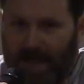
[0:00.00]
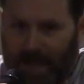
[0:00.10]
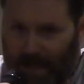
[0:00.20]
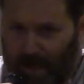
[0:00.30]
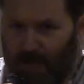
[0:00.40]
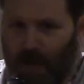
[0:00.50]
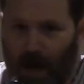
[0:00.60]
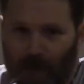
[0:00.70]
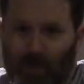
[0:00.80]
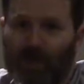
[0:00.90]
tedious
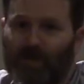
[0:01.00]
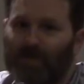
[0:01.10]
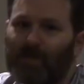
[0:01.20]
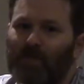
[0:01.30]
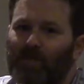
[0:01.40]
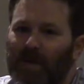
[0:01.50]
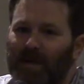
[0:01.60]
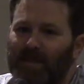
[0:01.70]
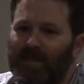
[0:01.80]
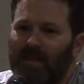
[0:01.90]
job
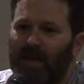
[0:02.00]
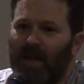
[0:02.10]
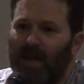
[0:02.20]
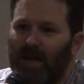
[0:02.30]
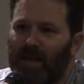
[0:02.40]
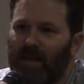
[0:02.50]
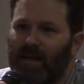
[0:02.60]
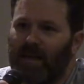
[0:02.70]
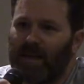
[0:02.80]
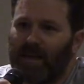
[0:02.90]
but uh,
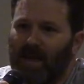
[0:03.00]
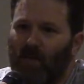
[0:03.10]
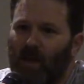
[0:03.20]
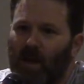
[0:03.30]
it, it,